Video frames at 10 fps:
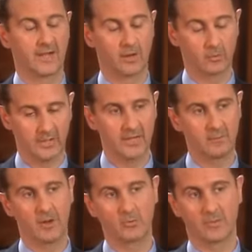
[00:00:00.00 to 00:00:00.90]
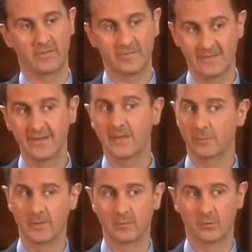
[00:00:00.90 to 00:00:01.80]
would care about what the Syrian
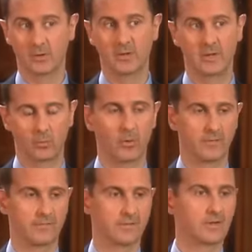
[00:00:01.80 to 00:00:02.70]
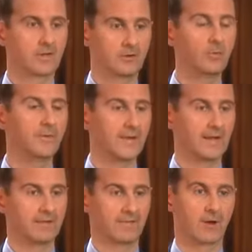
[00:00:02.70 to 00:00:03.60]
people wants. Nobody
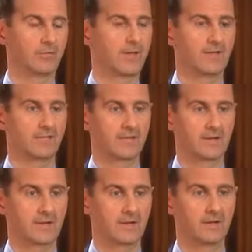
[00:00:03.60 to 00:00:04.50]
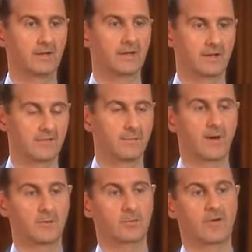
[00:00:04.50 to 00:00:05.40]
else outside Syria is
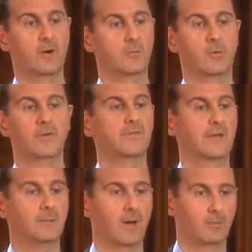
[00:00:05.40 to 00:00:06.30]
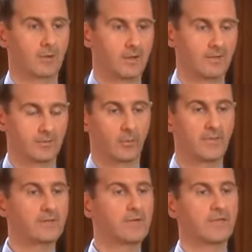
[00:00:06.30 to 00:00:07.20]
part of our political map. So
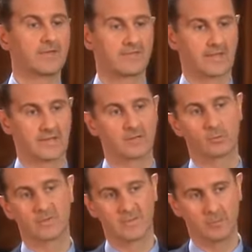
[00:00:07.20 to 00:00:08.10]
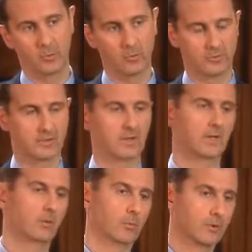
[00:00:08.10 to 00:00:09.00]
whatever they say, we support,
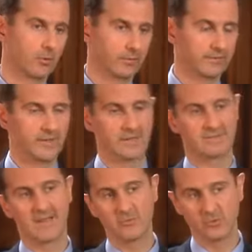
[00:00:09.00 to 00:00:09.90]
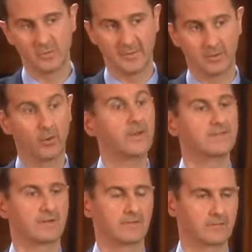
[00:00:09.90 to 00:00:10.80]
we don't, he's legitimate or
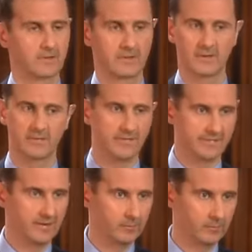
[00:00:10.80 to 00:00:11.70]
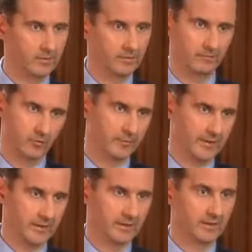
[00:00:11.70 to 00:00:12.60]
he's not, it's the same for
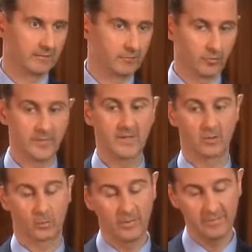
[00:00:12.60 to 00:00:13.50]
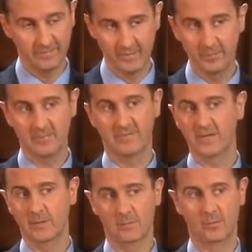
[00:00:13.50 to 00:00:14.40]
me. For me, what the
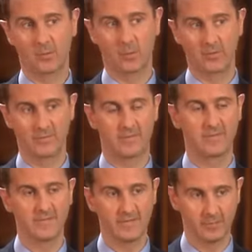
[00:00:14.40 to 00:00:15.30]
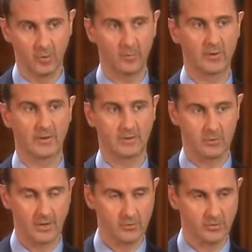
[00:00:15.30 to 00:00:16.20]
Syrian people want, this is the popular
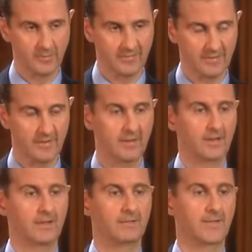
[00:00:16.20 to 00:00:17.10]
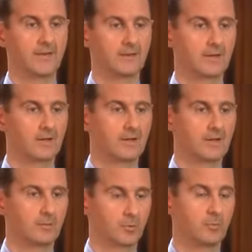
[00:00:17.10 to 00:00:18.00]
legitimacy that
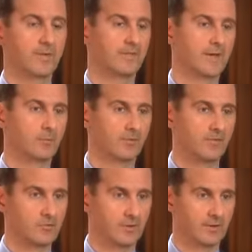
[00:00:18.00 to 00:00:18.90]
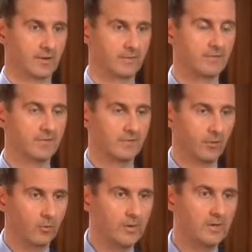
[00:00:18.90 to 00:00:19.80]
put me in that position. And this is the
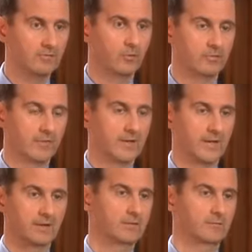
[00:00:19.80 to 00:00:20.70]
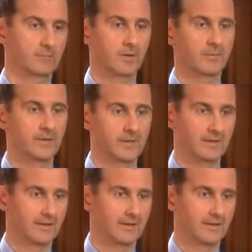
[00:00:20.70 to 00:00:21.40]
only force that can make me